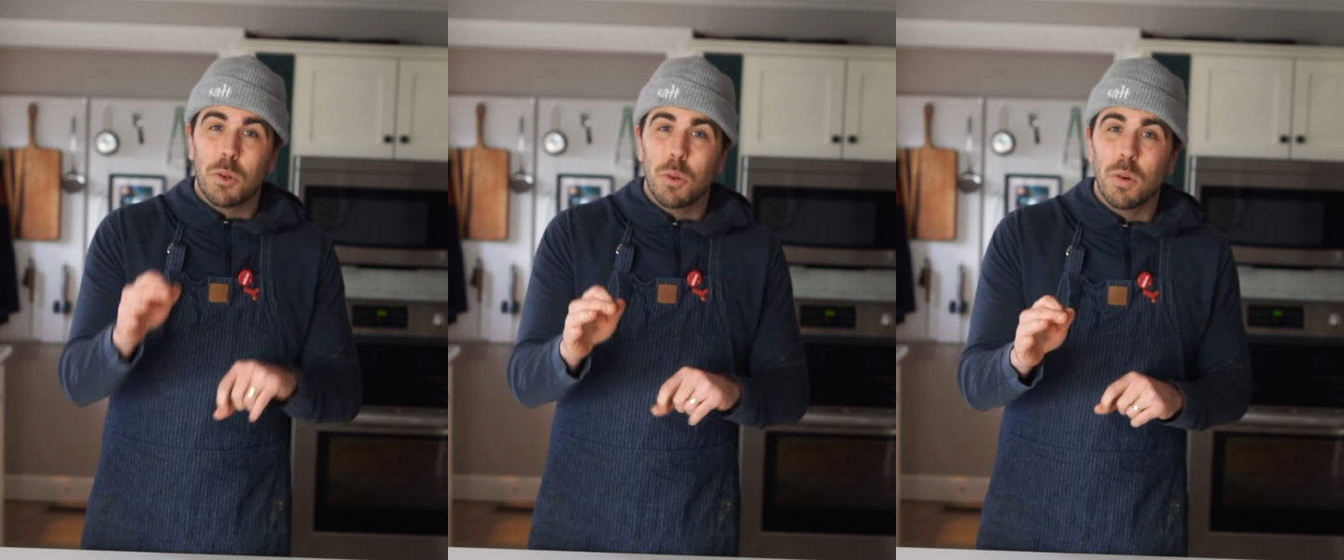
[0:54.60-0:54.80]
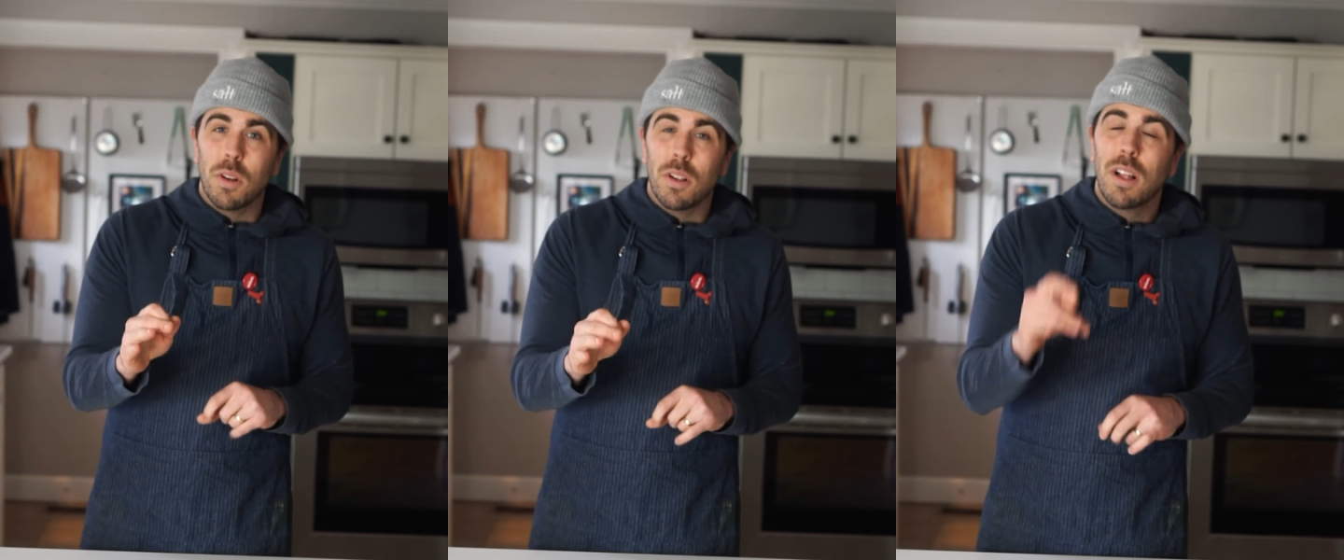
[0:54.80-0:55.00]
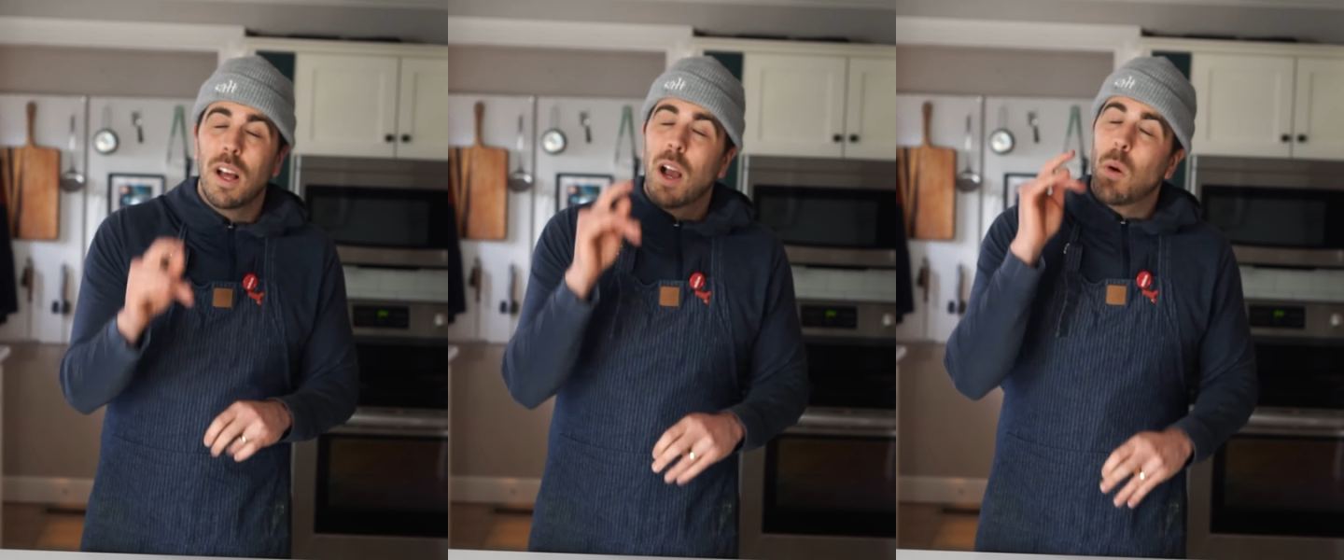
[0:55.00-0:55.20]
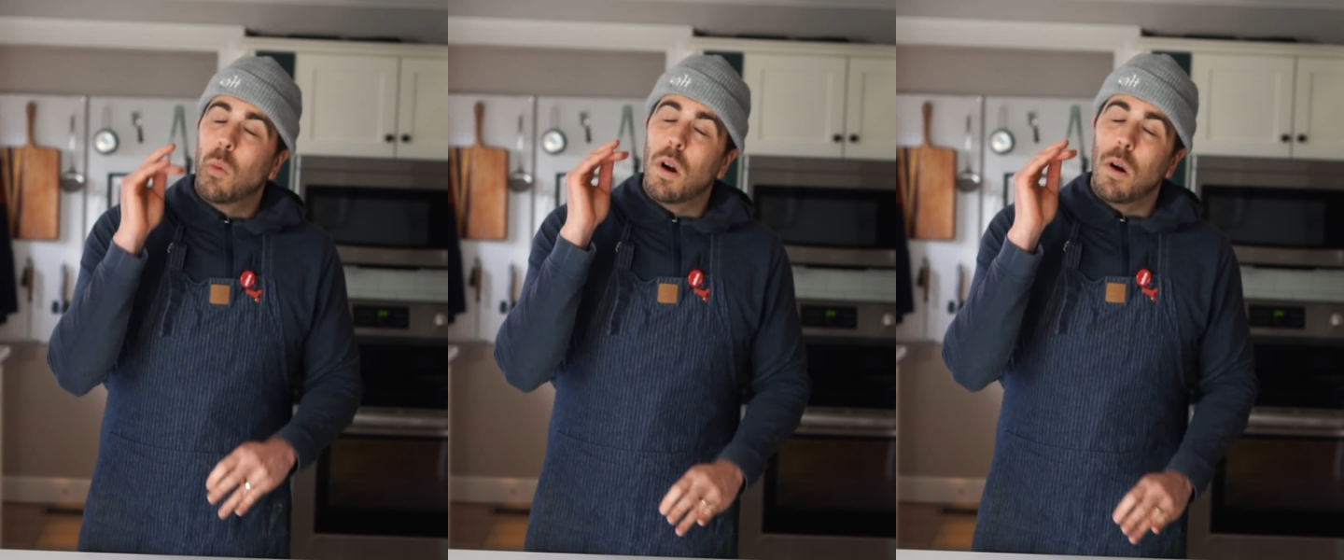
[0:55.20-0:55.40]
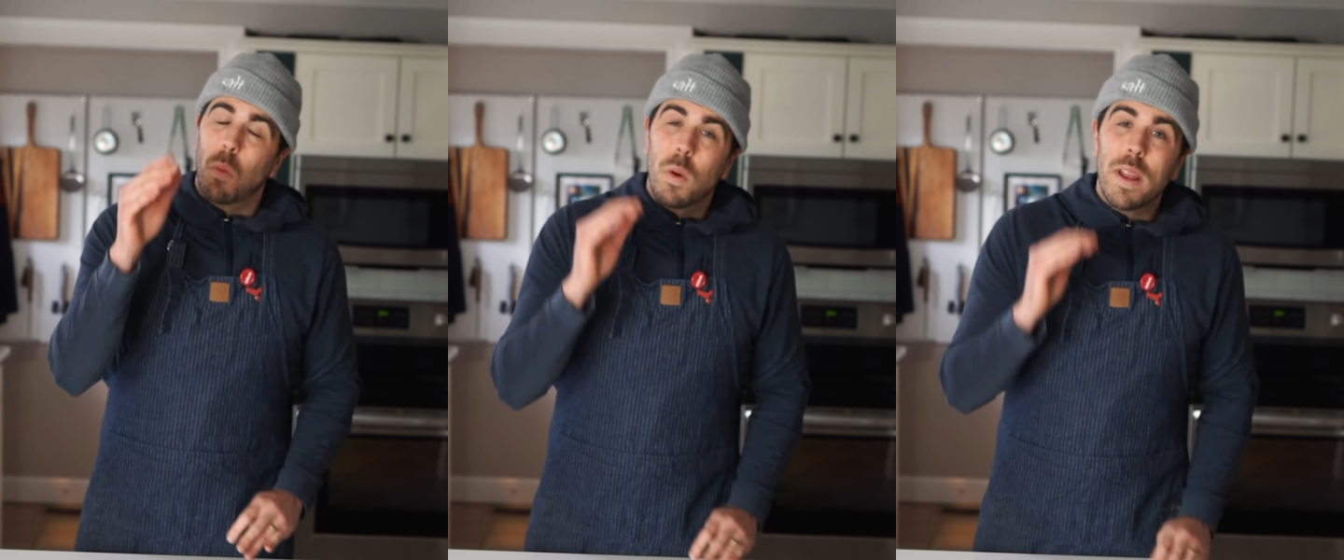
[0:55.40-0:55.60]
cool
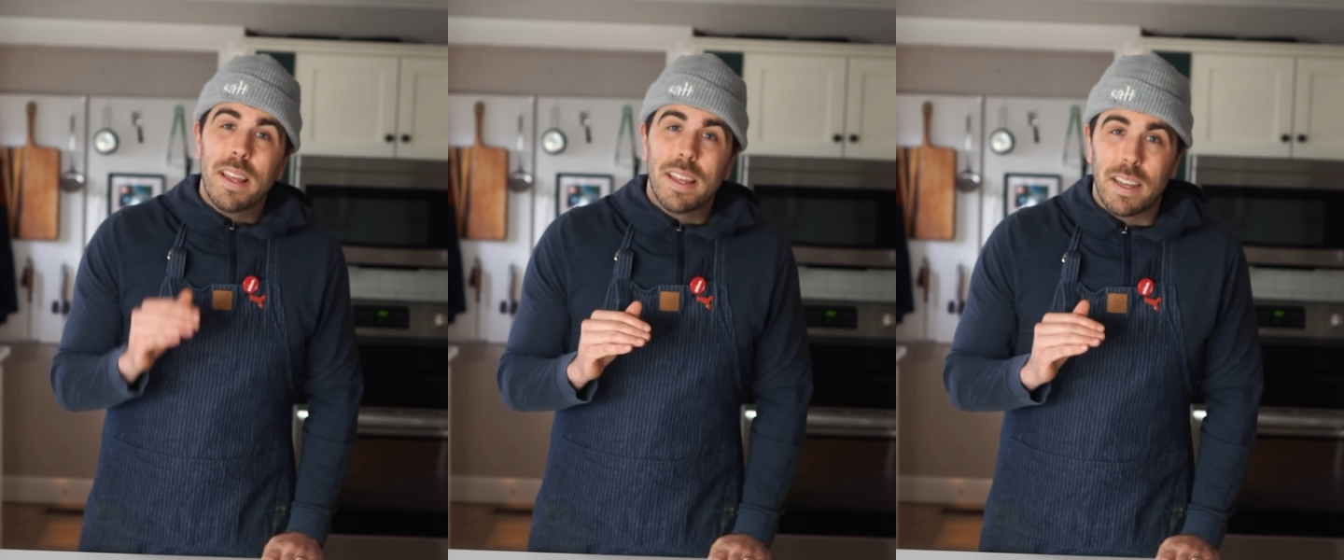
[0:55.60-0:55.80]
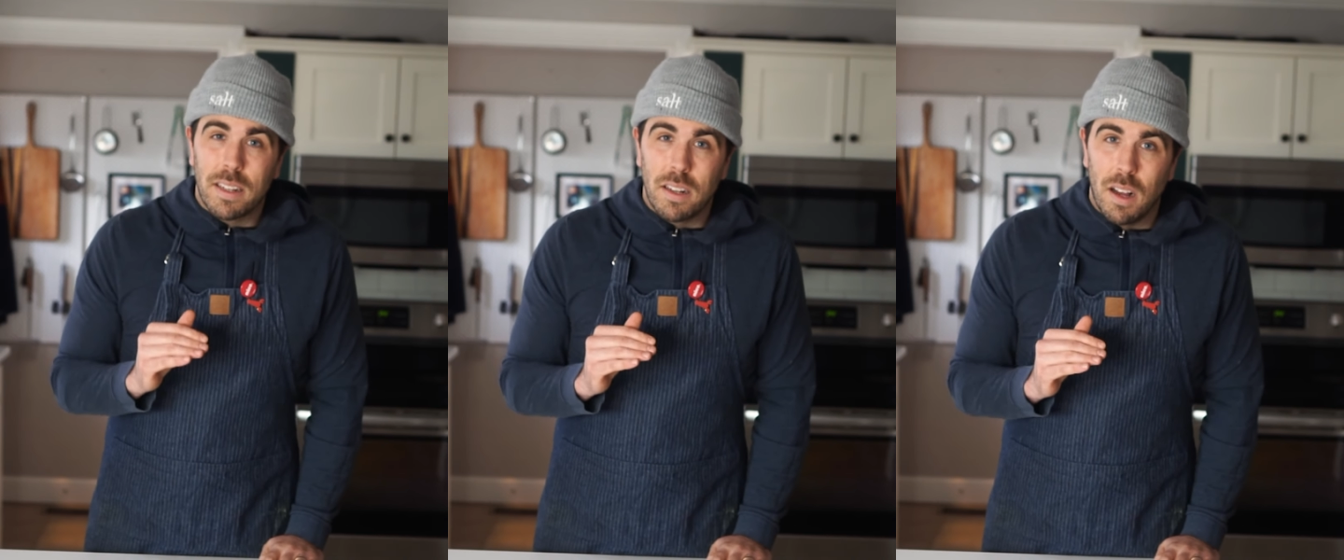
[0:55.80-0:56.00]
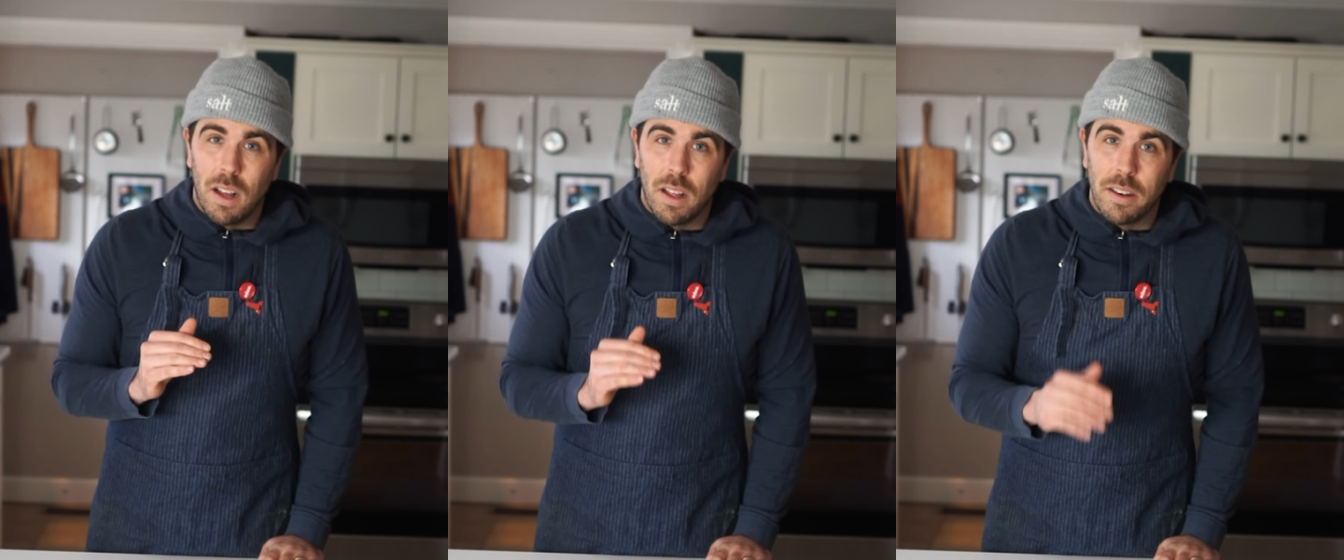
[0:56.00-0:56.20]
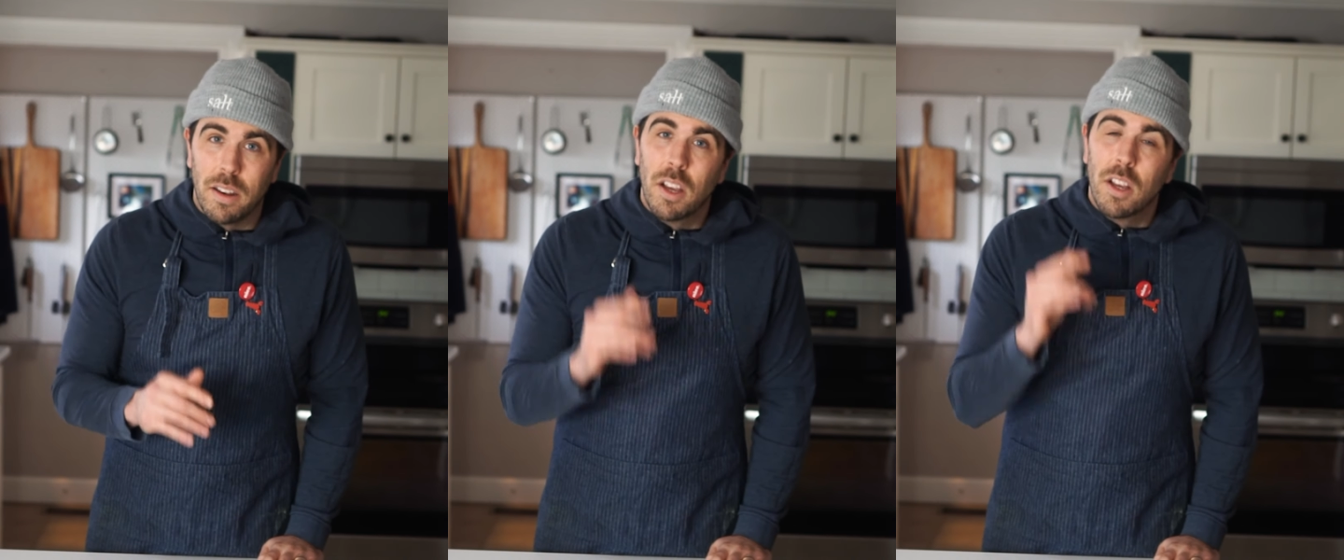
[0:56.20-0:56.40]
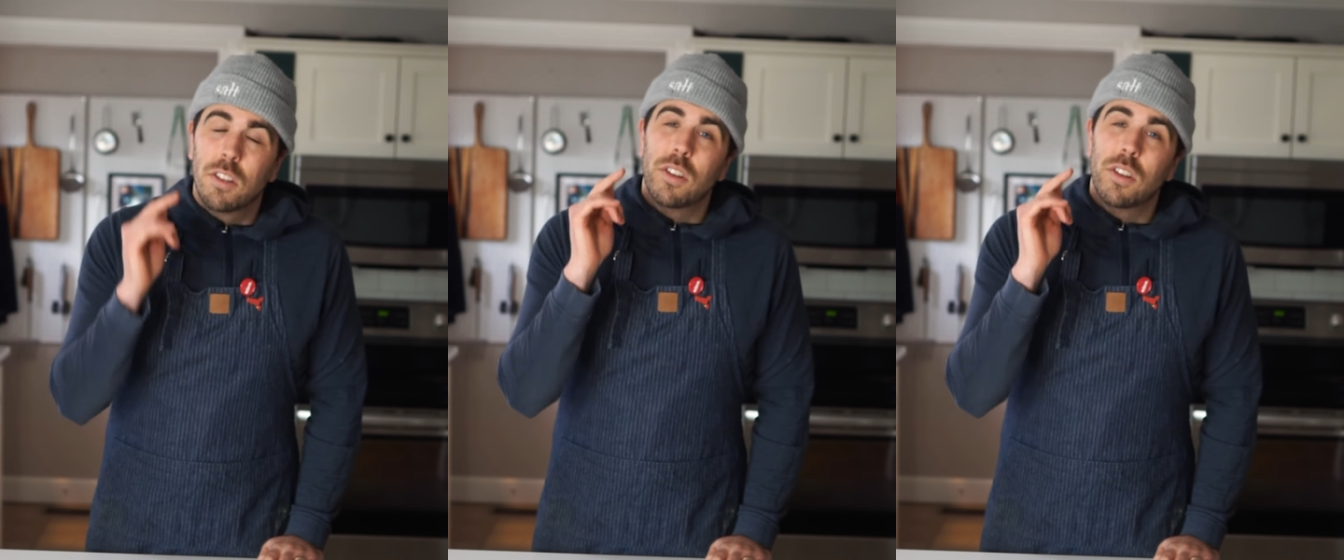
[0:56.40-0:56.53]
while we kick on